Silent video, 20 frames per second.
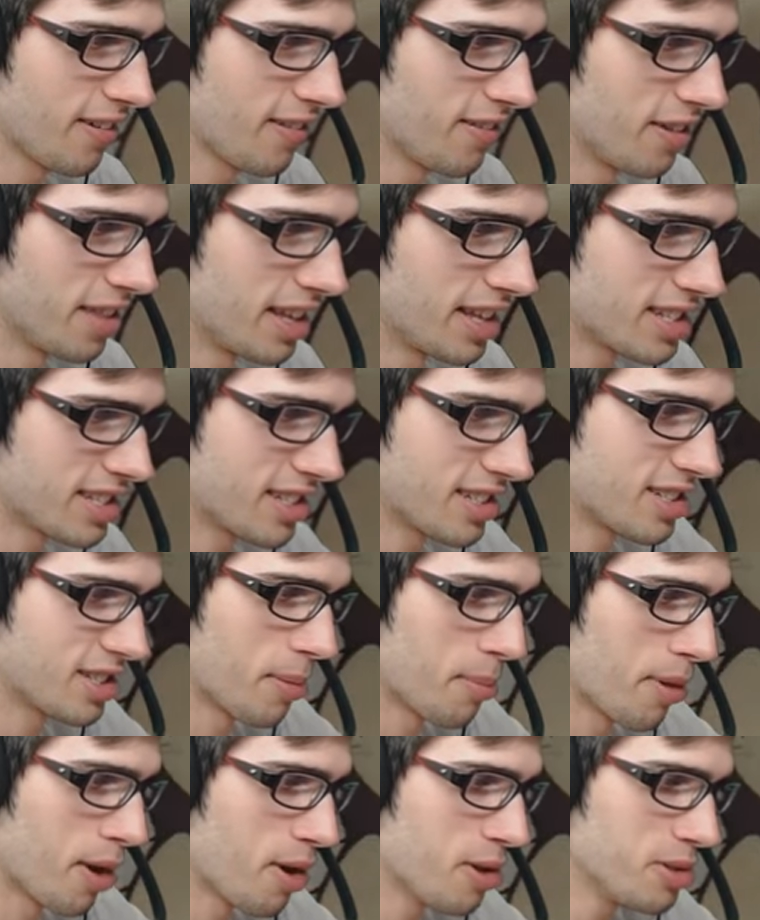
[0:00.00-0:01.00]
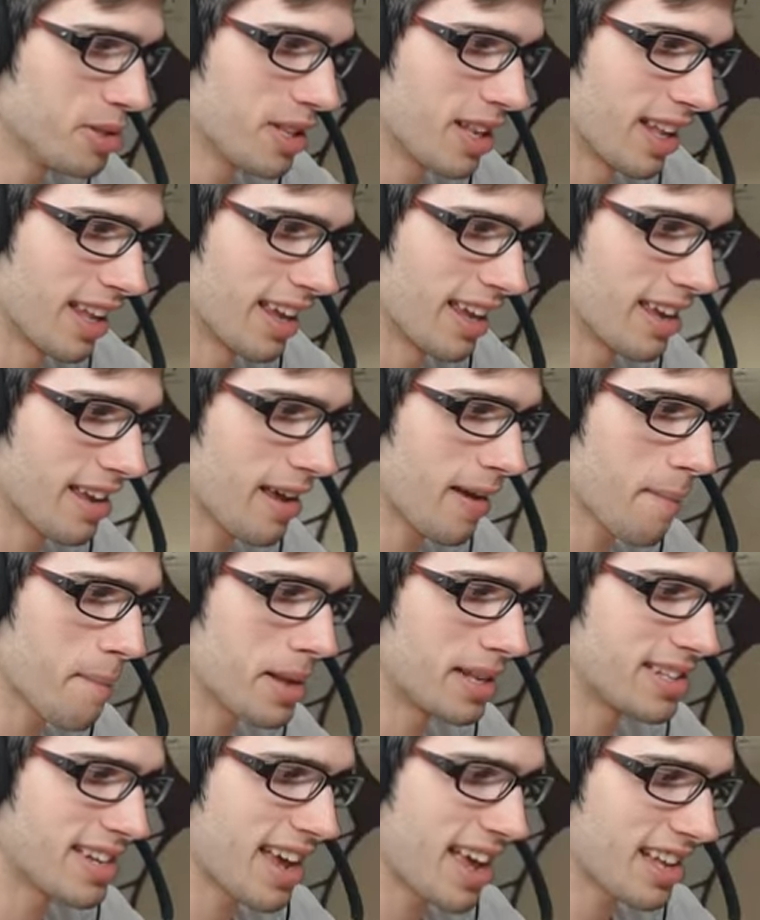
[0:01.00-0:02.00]
For this supposedly,
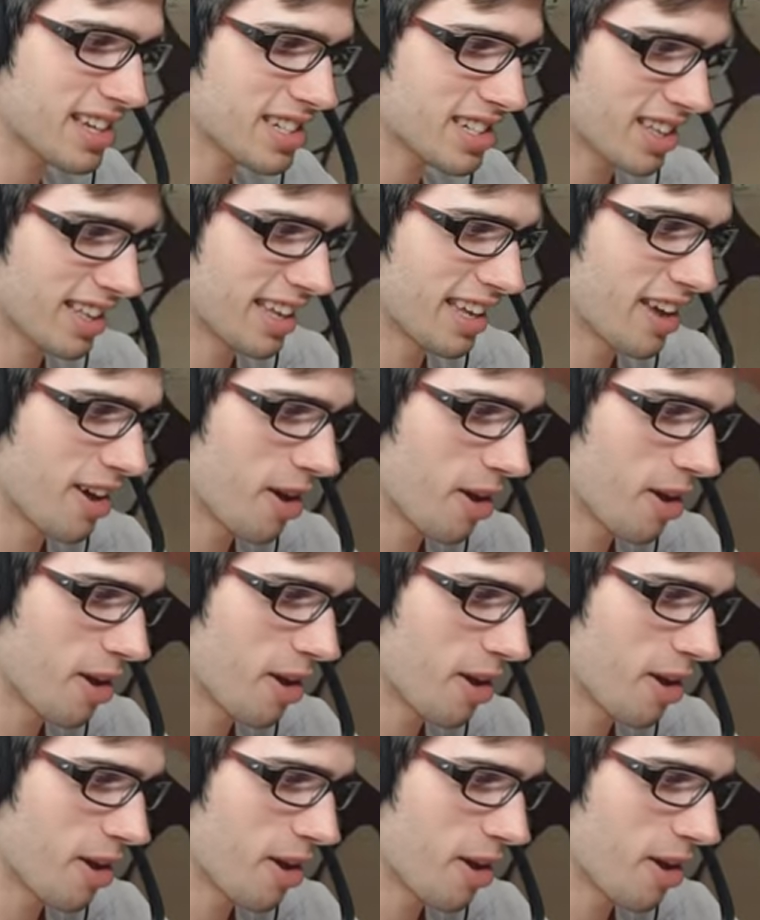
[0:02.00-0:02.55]
potentially